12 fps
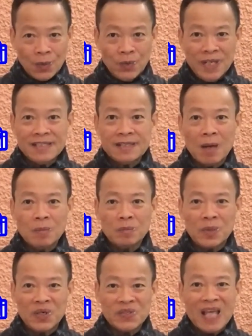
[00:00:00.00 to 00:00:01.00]

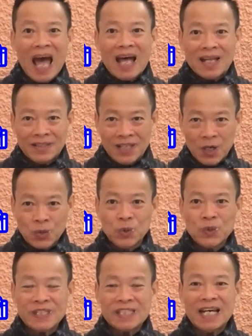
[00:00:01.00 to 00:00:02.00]
resembles the
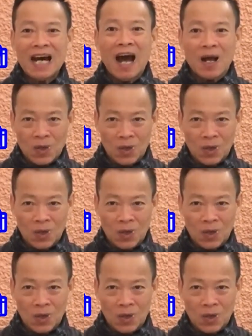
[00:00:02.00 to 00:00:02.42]
rooster